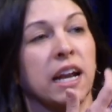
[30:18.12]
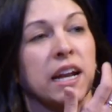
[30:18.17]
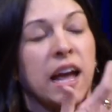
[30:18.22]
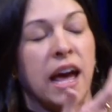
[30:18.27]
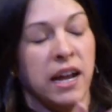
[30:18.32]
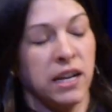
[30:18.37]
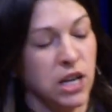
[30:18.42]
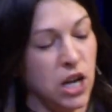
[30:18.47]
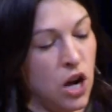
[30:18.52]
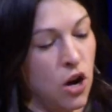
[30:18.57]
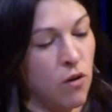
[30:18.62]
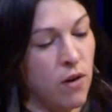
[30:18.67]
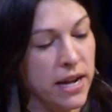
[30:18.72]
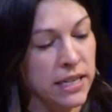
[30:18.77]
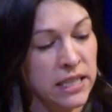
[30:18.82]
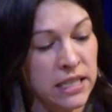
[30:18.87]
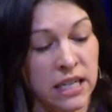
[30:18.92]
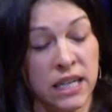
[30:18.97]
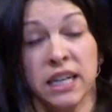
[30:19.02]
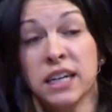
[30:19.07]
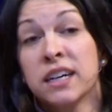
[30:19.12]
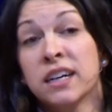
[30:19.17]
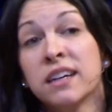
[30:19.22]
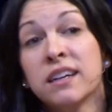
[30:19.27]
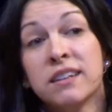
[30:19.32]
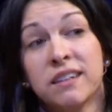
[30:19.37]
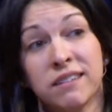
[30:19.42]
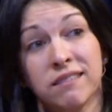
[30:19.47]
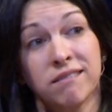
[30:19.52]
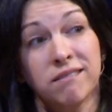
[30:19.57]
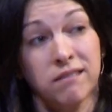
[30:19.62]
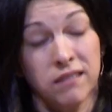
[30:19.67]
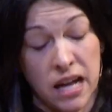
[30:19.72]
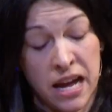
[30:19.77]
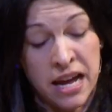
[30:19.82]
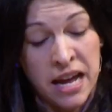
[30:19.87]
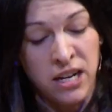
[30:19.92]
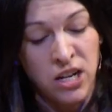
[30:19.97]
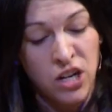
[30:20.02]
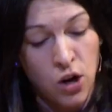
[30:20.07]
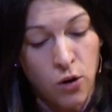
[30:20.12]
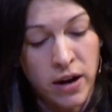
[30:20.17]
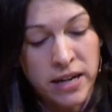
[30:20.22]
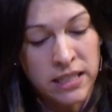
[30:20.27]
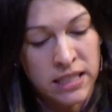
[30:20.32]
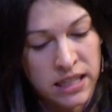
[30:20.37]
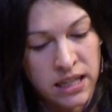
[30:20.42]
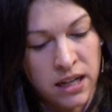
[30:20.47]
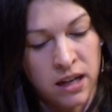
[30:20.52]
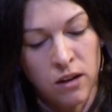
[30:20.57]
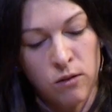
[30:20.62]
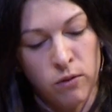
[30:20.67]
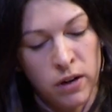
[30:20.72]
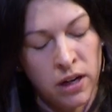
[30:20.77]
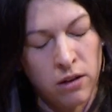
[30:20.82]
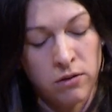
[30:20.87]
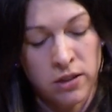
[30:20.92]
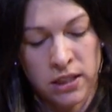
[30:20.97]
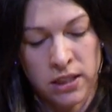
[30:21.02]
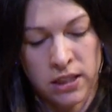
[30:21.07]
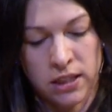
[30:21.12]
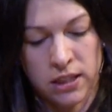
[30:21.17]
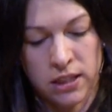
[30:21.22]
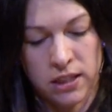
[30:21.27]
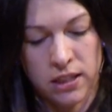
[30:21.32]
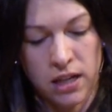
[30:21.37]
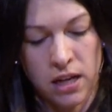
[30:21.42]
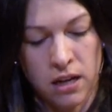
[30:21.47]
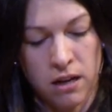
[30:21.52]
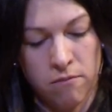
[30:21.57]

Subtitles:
and had no idea. I had no idea what it was